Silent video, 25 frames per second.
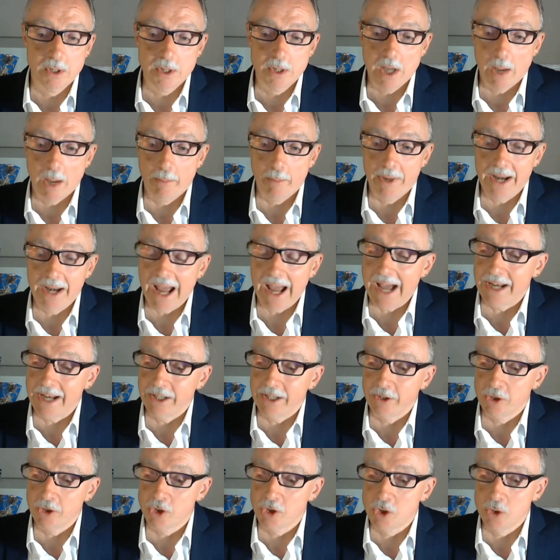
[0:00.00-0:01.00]
And when
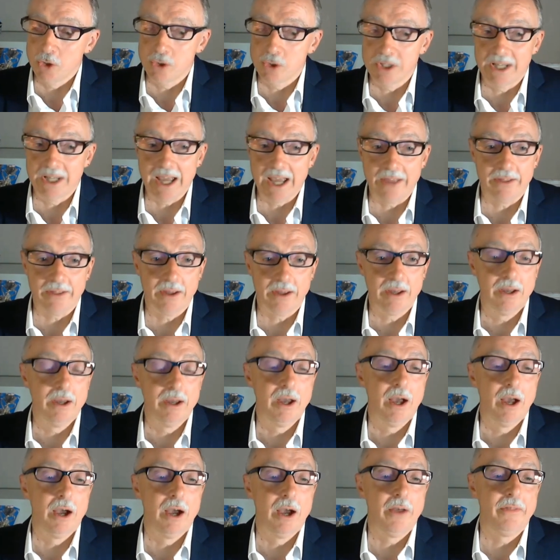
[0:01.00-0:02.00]
adding the two together,
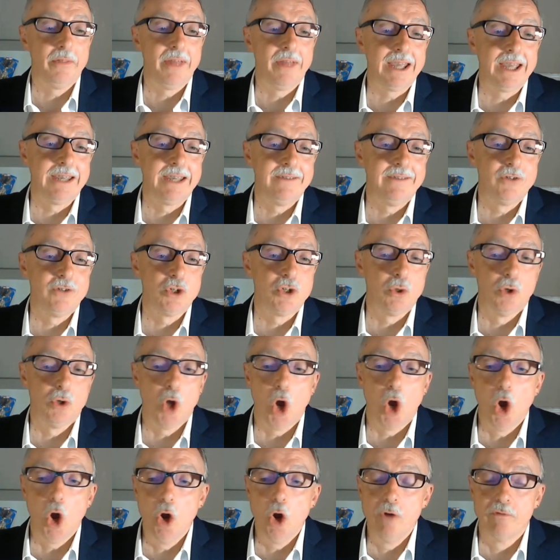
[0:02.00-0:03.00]
that gives you an
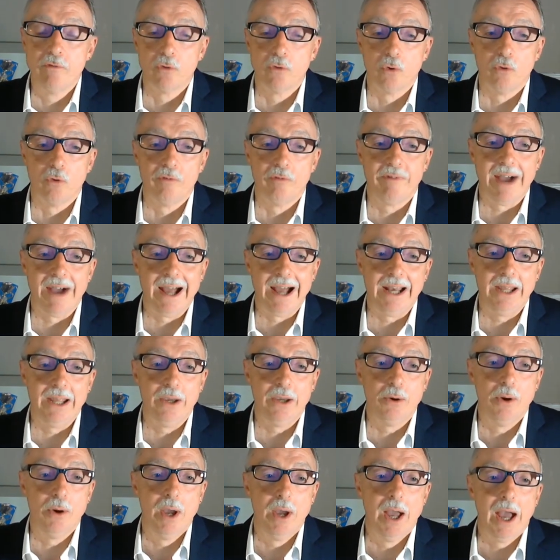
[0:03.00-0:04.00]
overall
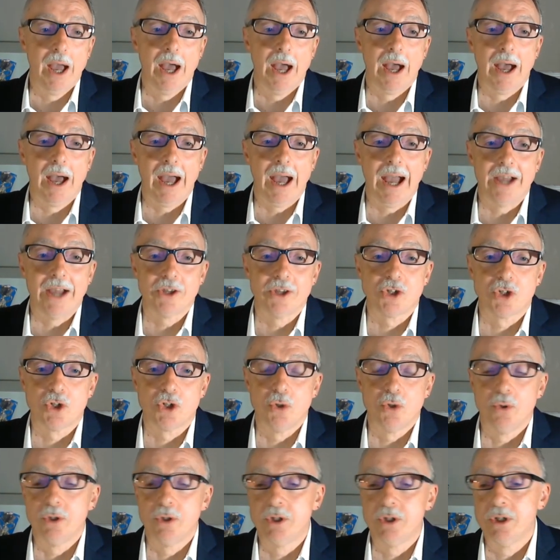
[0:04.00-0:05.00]
value as
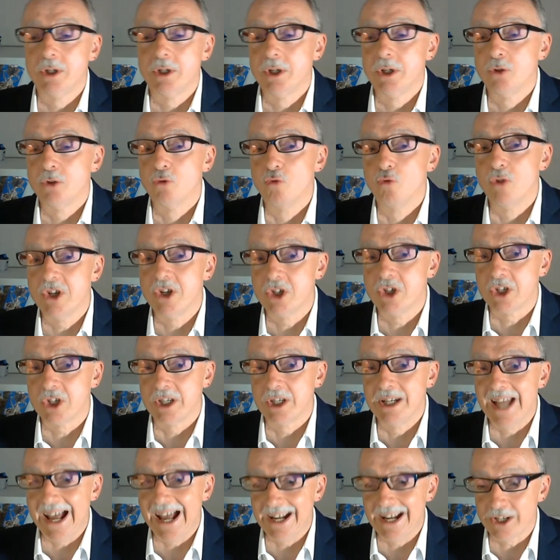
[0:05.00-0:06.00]
to a risk
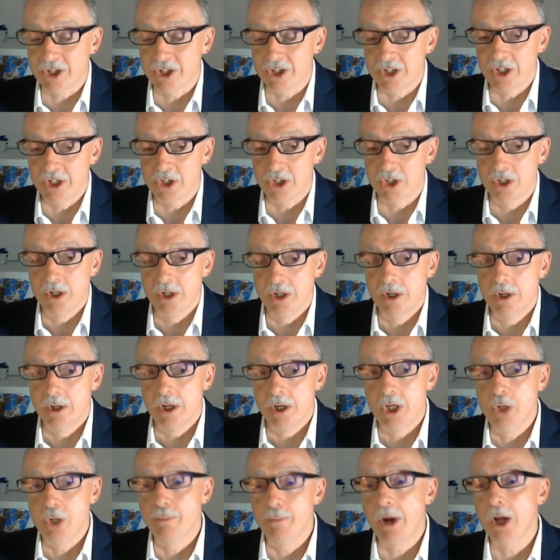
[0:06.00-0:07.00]
analysis.
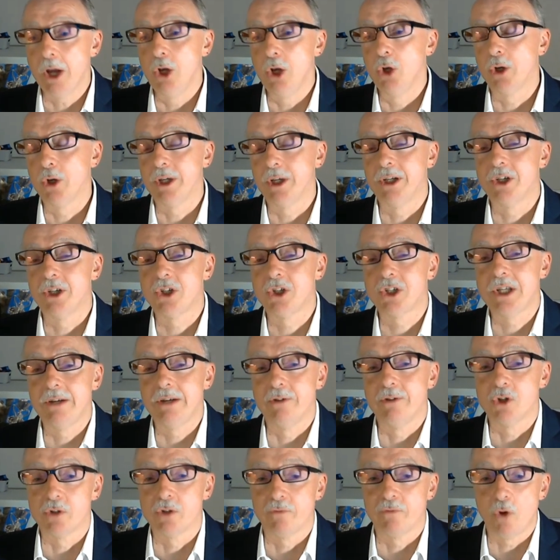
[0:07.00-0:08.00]
You might look at a
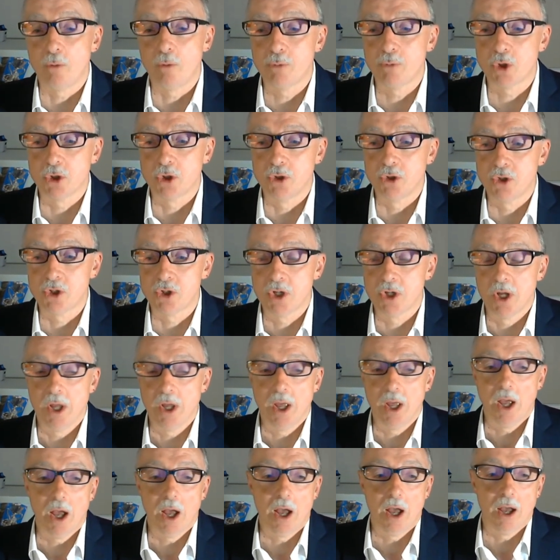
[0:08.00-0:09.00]
series of options
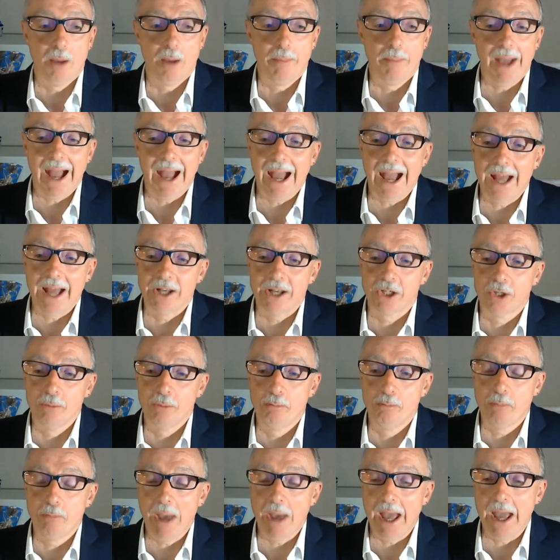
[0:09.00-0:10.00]
and
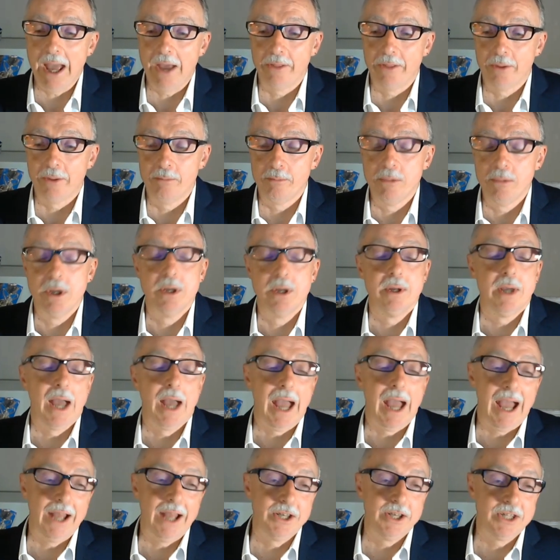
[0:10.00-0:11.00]
compare them
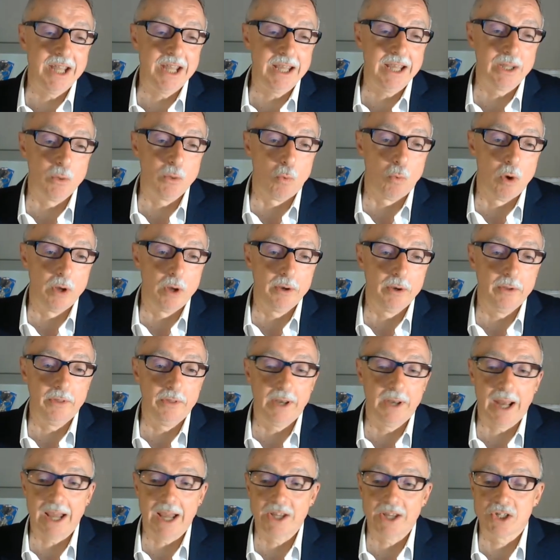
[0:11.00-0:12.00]
and take the one that
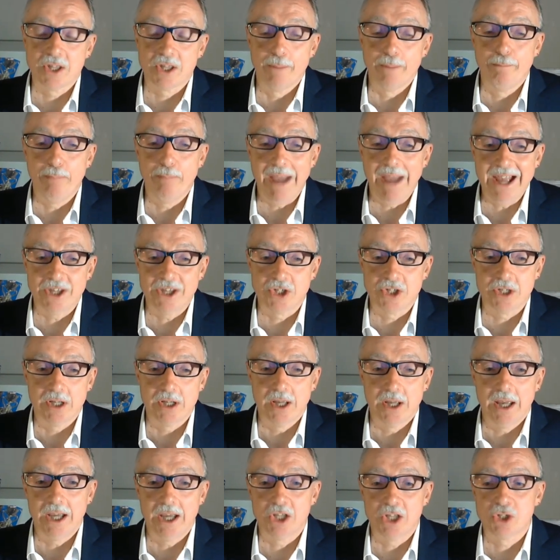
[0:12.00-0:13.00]
has the best
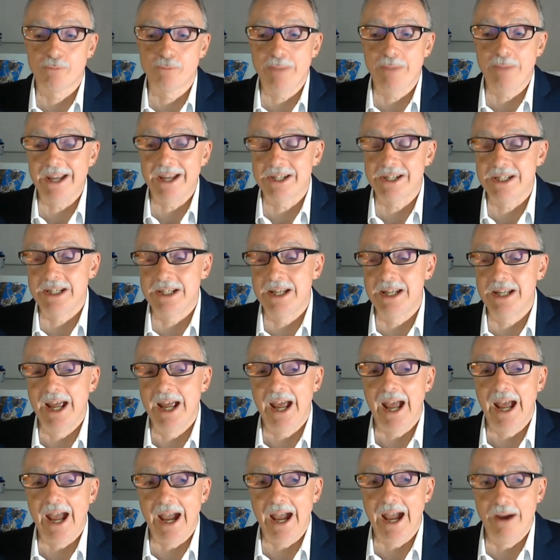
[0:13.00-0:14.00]
expected
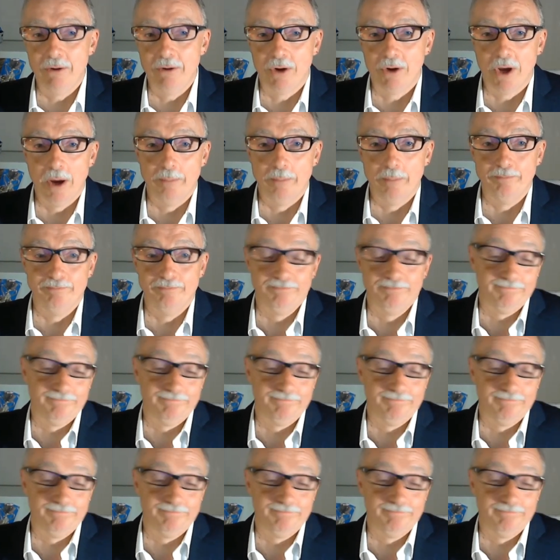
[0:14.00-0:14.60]
outcome.